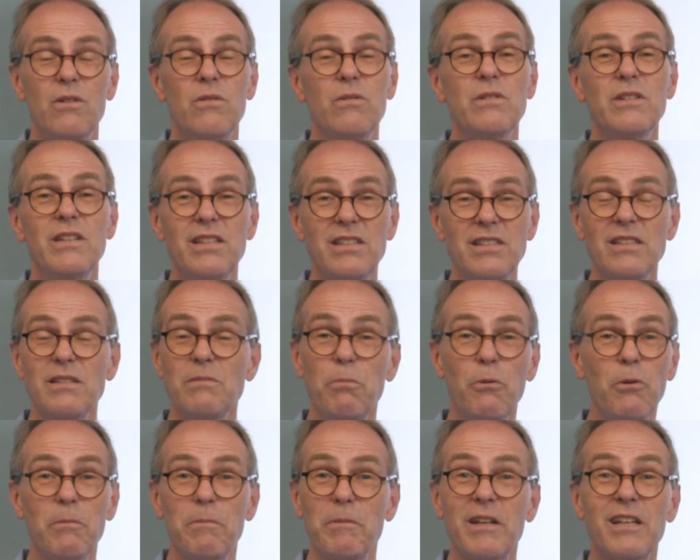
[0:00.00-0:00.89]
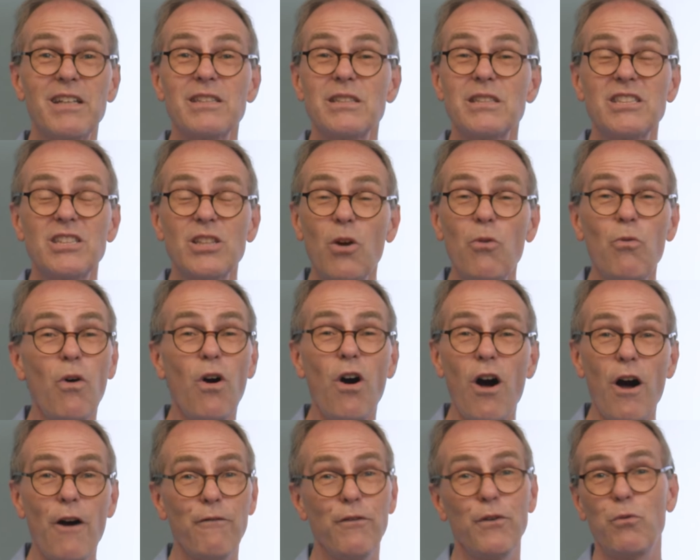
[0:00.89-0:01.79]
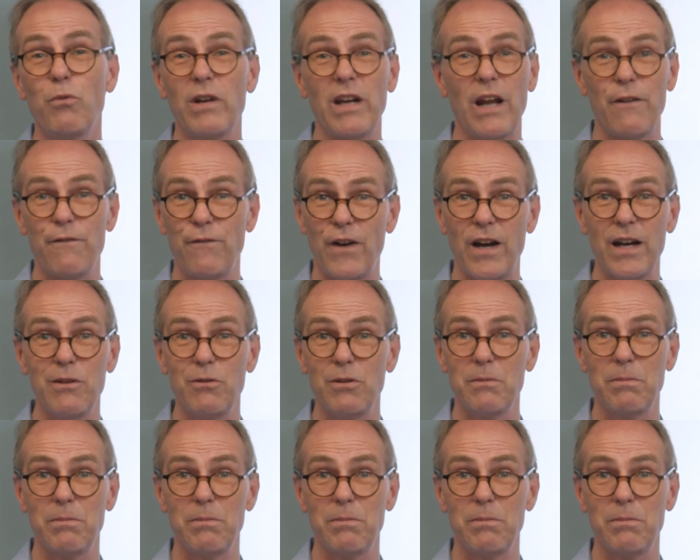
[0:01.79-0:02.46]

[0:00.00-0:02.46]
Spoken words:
Well, this is important because so often what I find